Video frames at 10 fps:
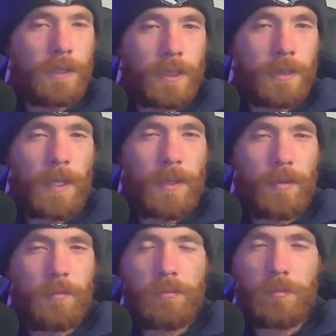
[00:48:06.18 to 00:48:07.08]
it's
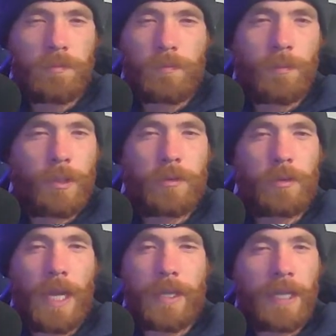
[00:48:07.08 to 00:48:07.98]
been.
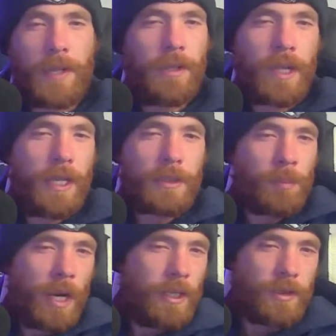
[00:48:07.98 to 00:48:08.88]
But at the end of the day, it's
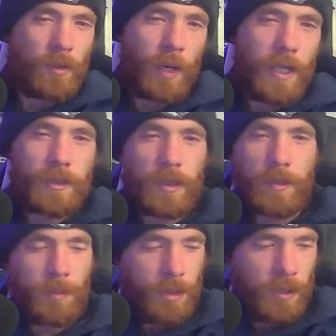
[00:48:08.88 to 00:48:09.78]
Brady. So why is
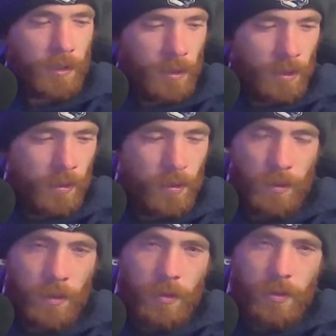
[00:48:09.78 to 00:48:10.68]
anybody
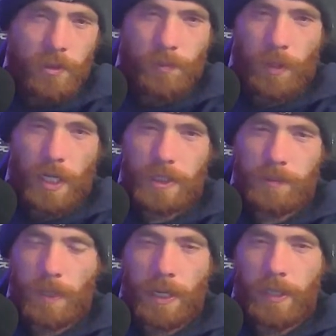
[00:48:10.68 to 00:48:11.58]

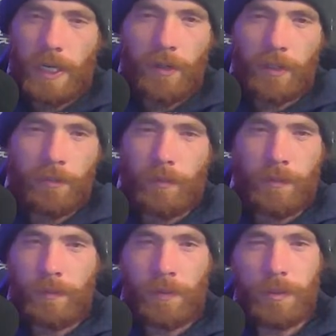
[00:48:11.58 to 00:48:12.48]
surprised by the outcome
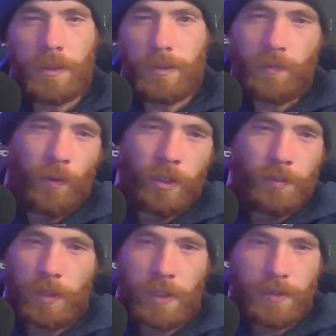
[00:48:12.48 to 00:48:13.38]
of him? He's
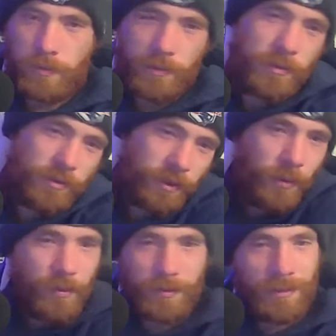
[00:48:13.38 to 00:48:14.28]
first place. It's just
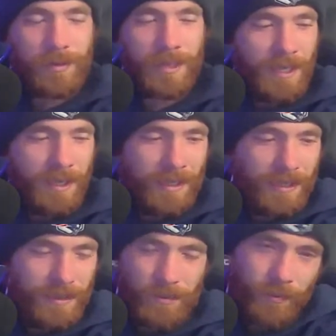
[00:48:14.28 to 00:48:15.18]
like, well,
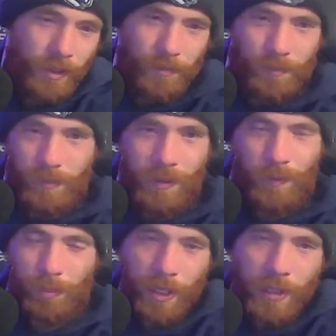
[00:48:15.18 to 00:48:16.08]
fucking
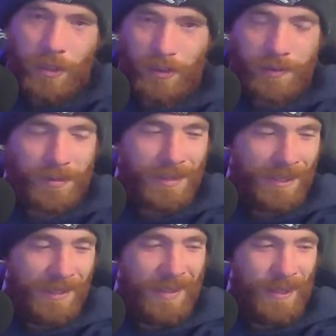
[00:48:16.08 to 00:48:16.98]
Brady. Of
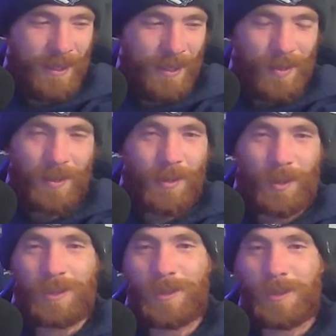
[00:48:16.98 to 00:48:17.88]

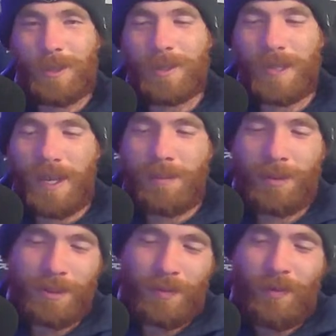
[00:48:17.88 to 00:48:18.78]
course he's good in
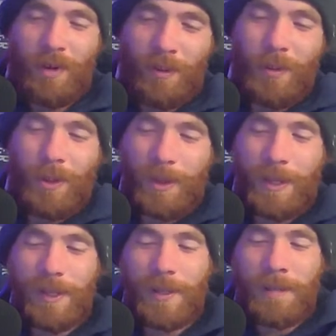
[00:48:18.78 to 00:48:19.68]
Tampa. What the fuck were we
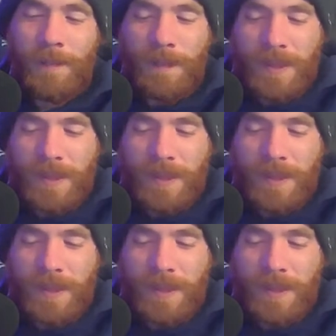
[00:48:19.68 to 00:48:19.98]
thinking?